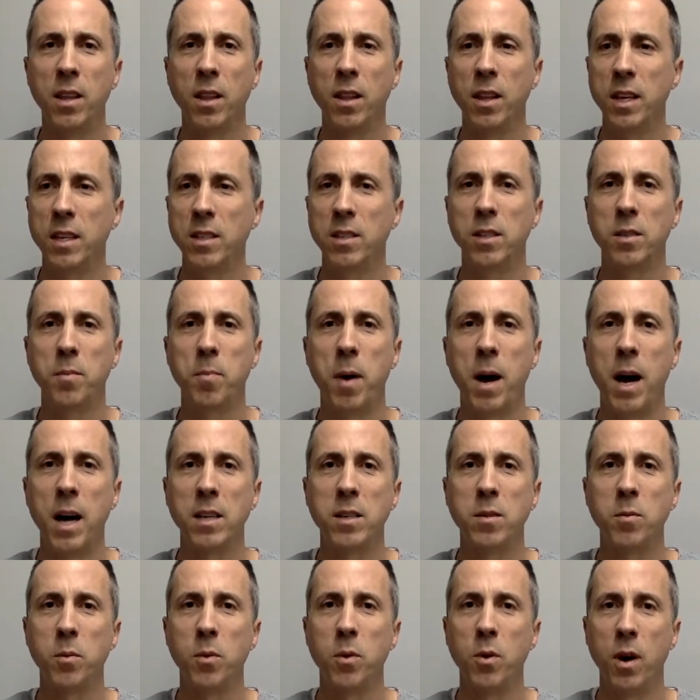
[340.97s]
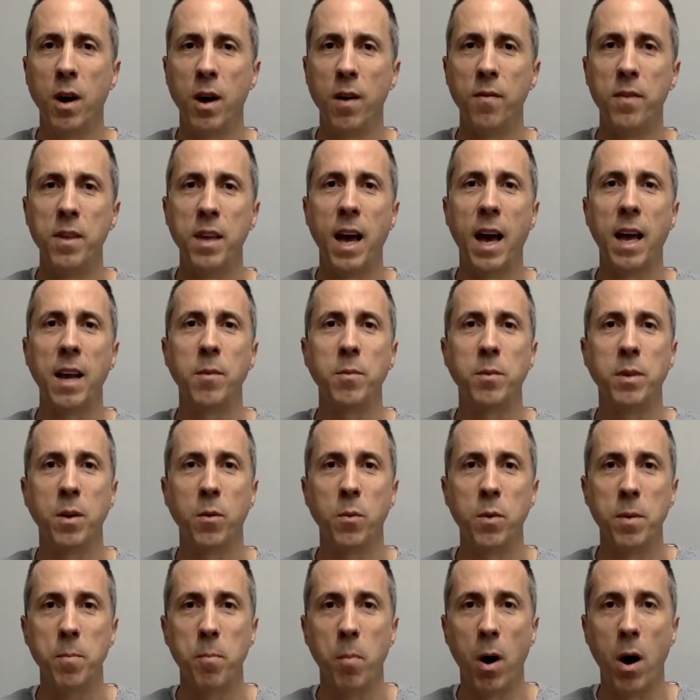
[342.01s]
links as possible of the items that
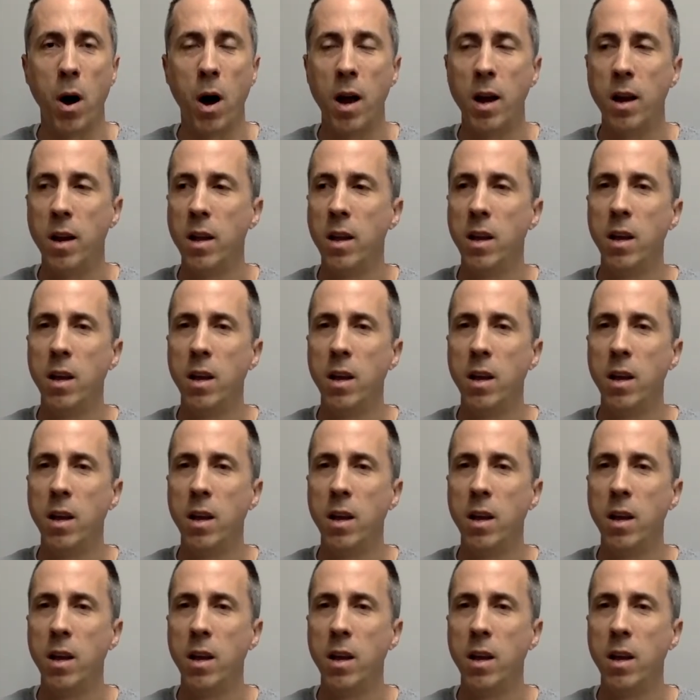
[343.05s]
we bought